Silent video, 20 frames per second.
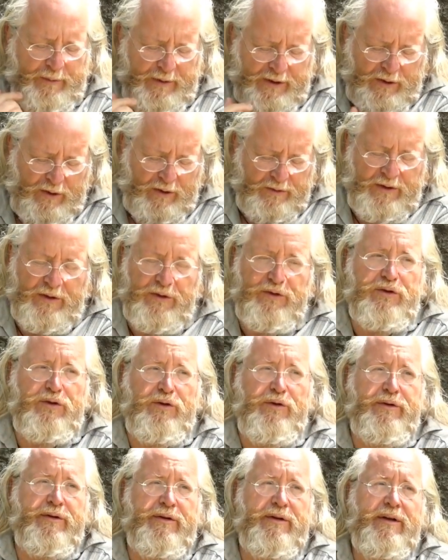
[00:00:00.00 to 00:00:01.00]
because in
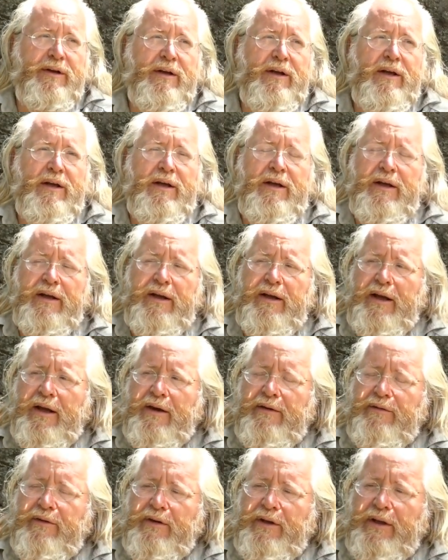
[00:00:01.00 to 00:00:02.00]
truth
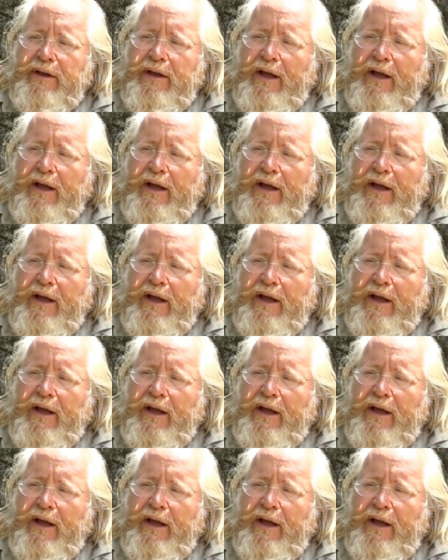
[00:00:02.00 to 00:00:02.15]
every